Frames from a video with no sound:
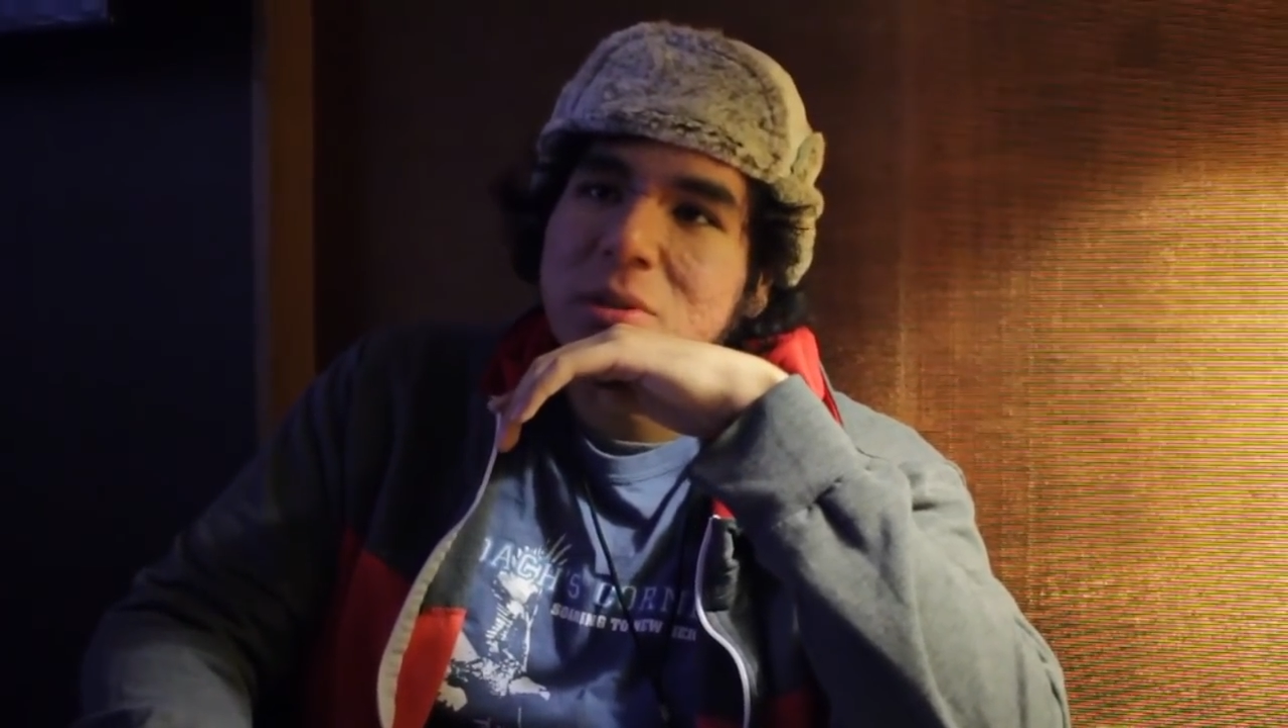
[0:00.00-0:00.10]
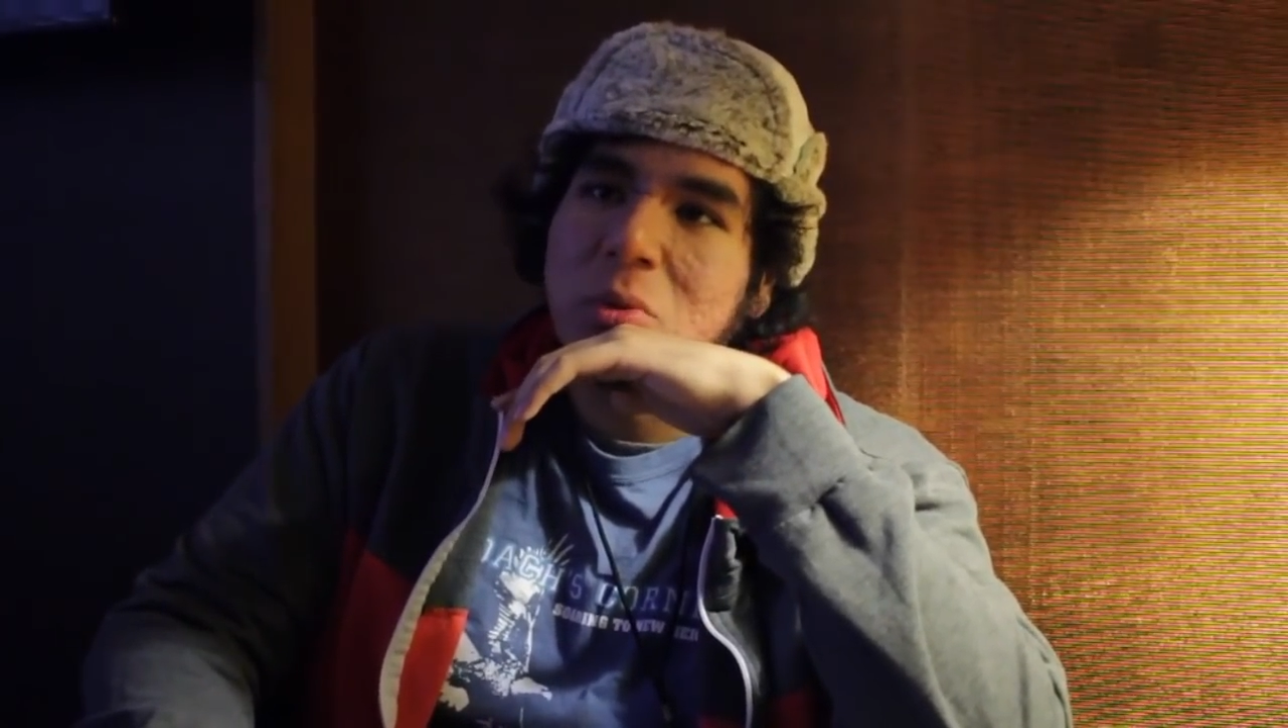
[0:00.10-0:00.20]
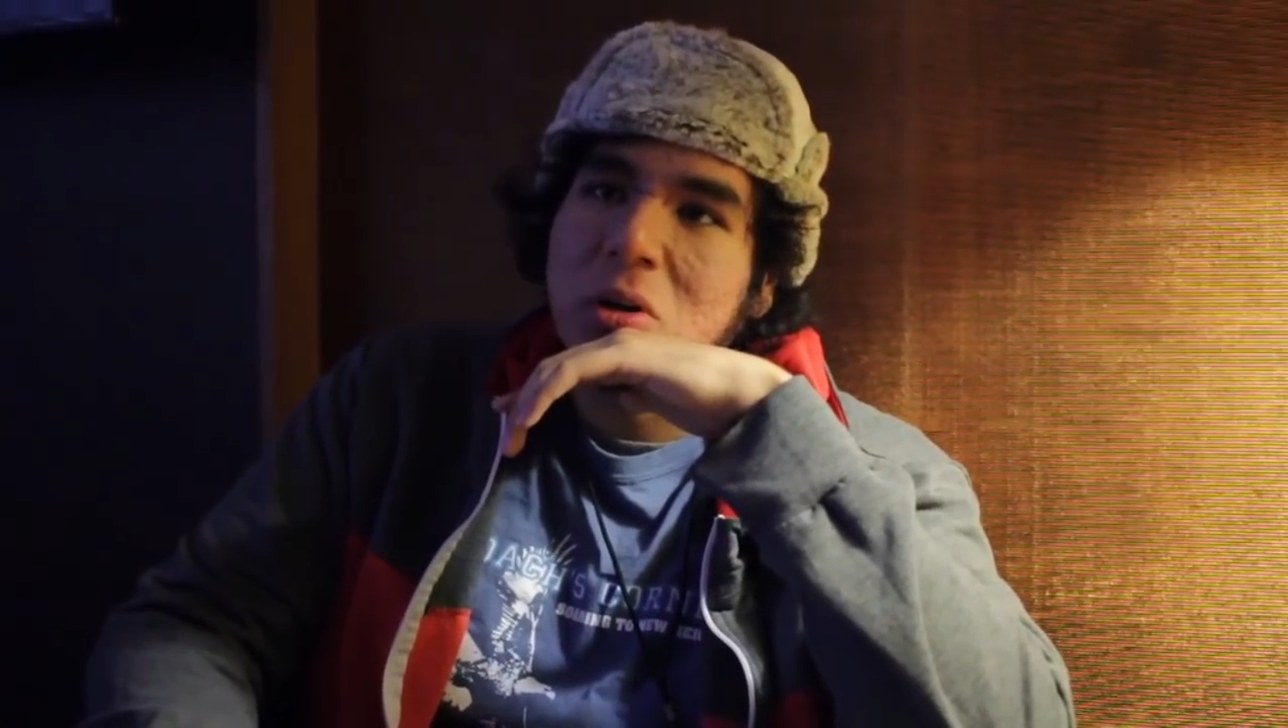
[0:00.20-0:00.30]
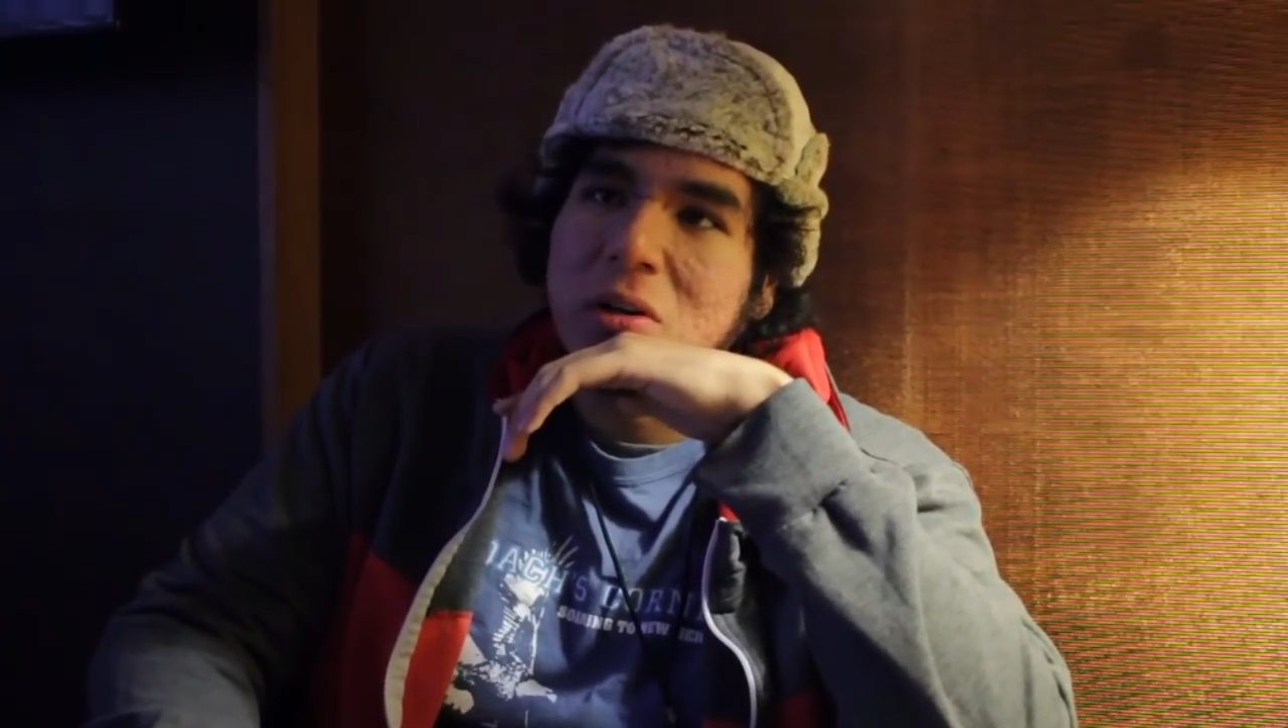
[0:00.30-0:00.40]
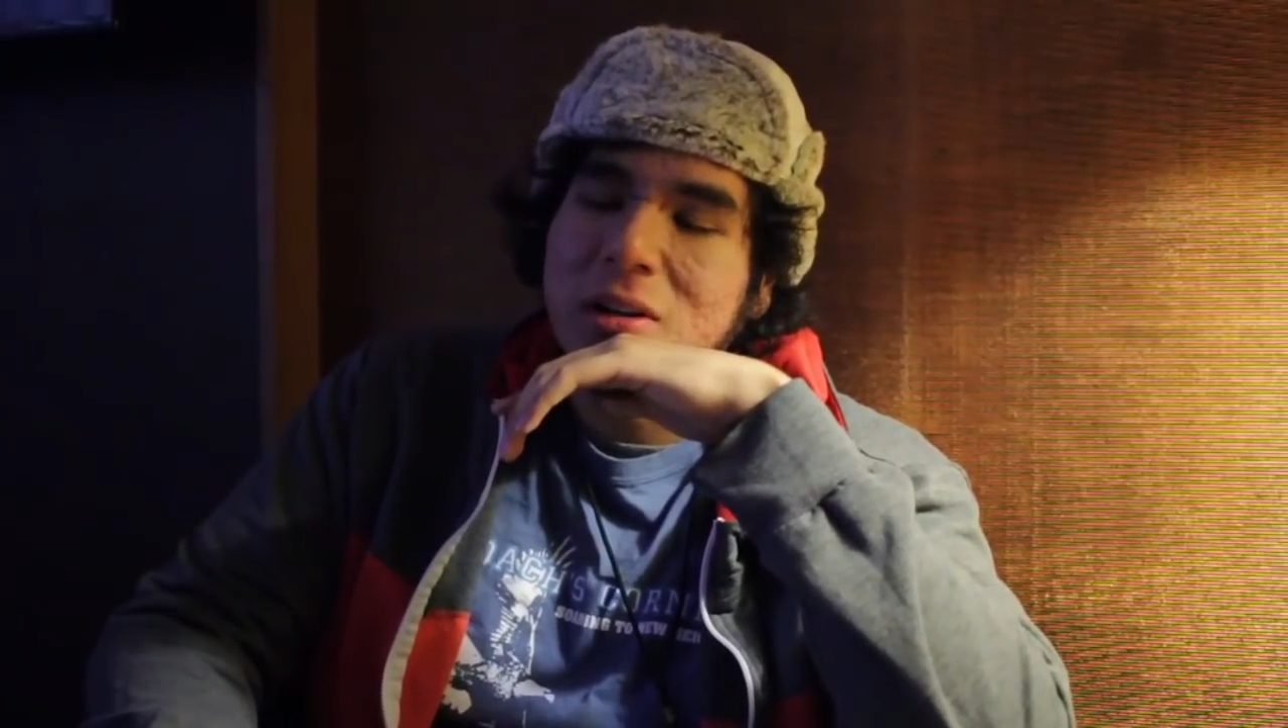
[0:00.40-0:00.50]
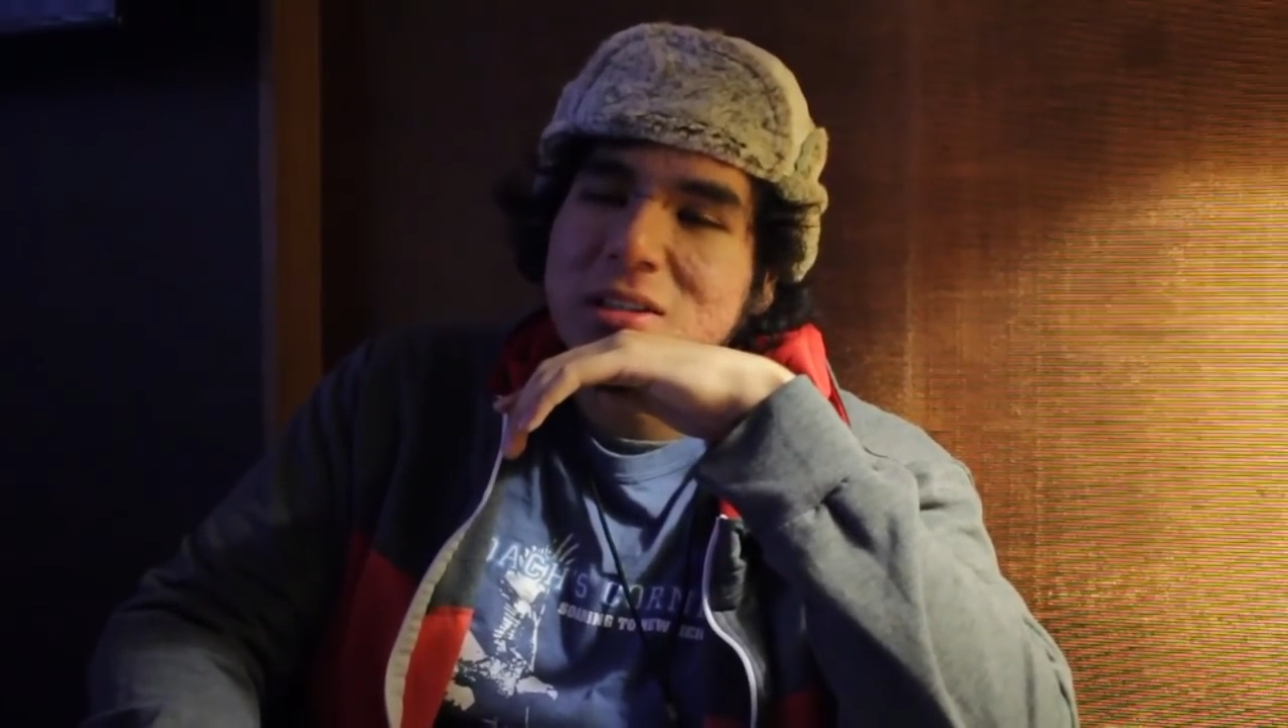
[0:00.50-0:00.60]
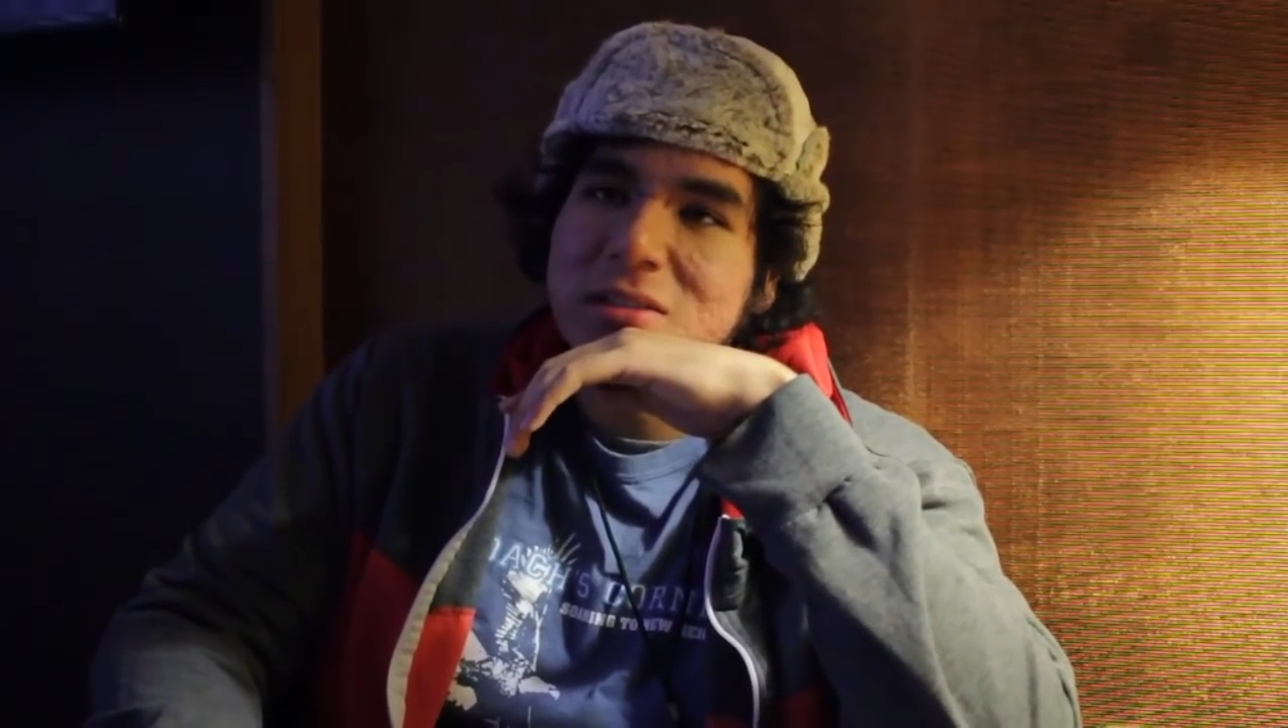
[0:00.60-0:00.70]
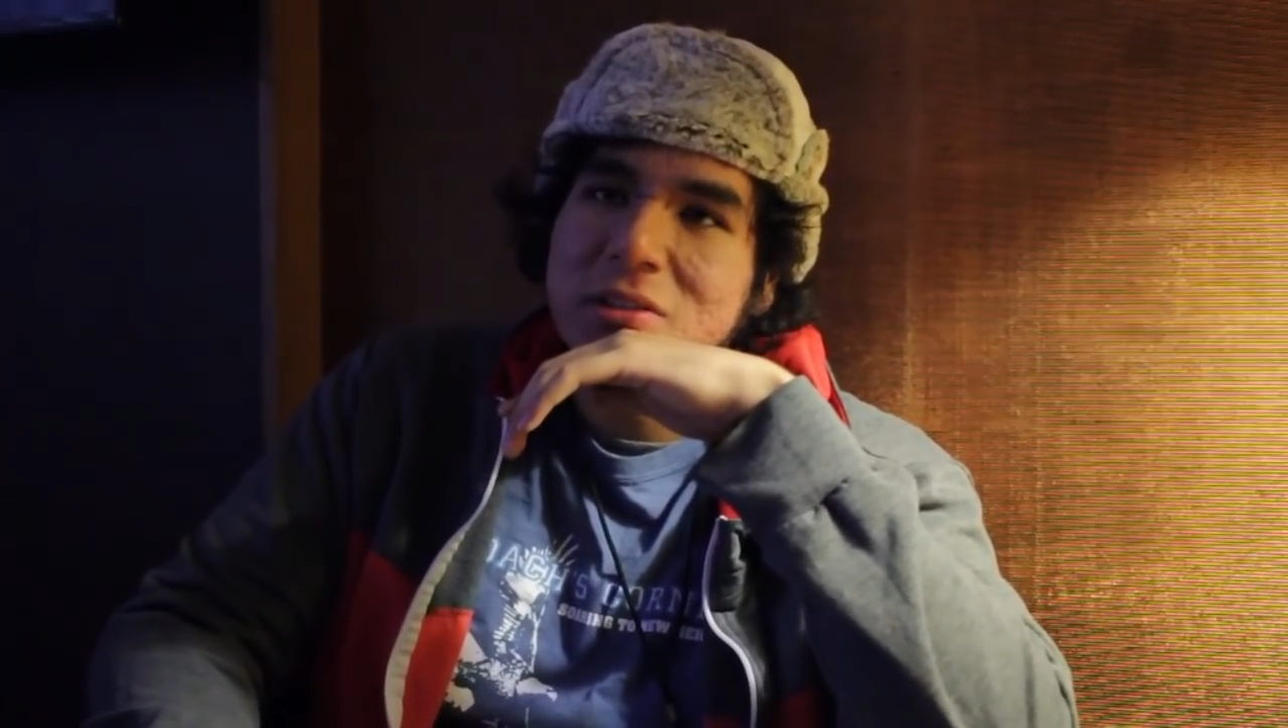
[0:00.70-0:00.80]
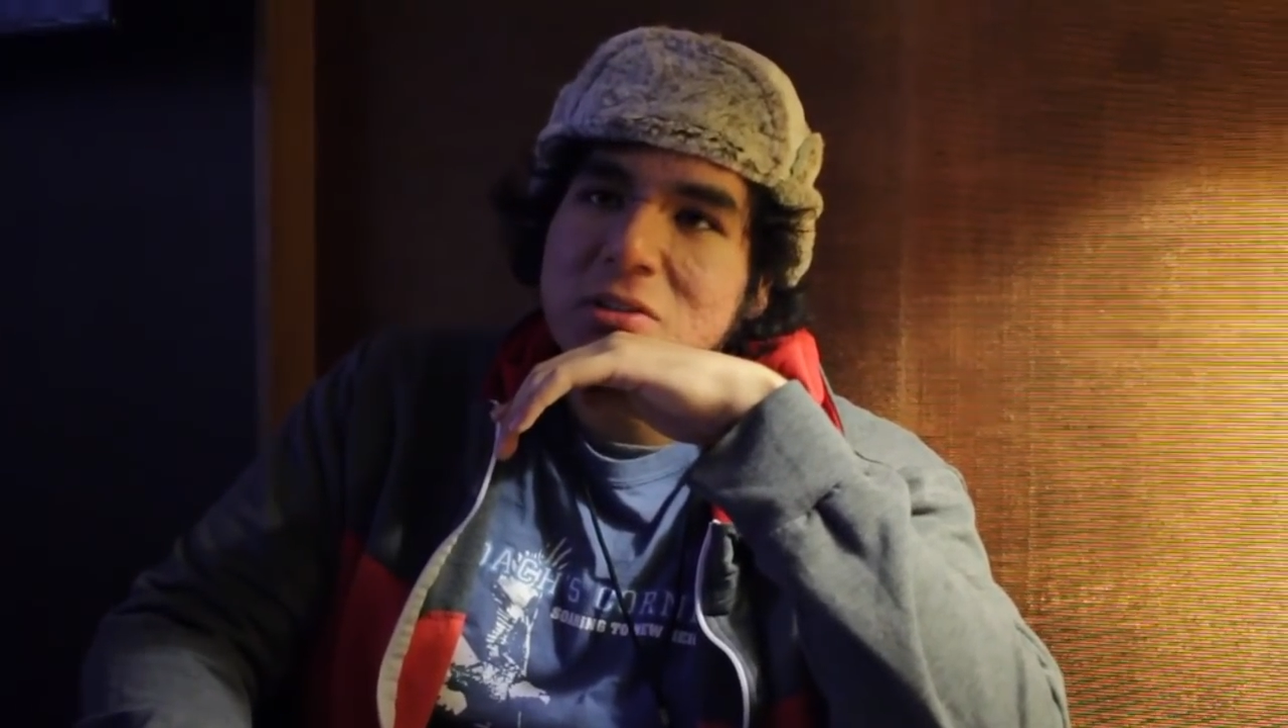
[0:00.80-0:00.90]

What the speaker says: more aggressive and